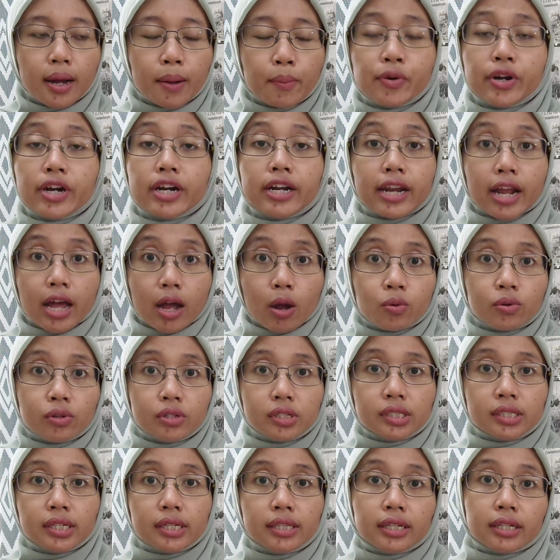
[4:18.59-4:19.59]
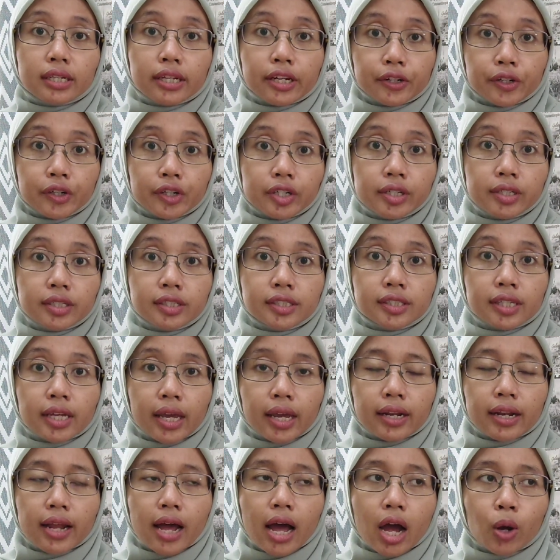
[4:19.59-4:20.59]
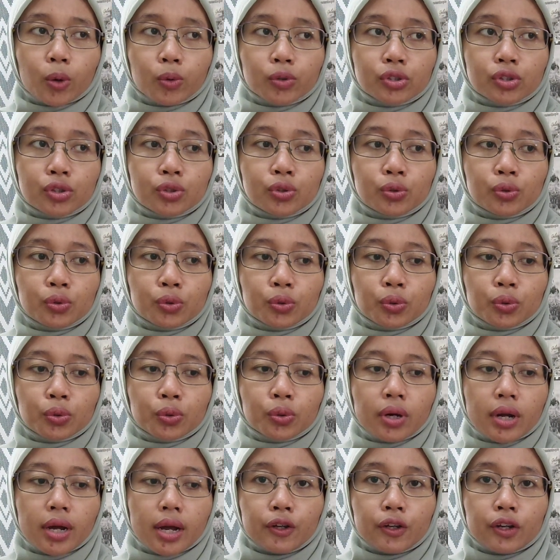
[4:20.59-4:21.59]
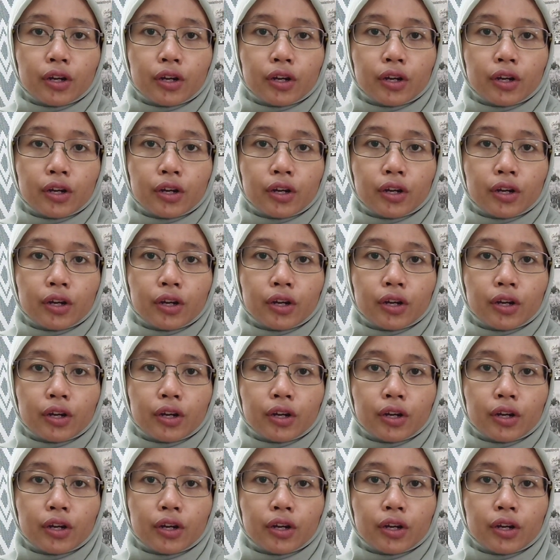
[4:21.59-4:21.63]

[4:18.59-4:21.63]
pronounce the letters and how to,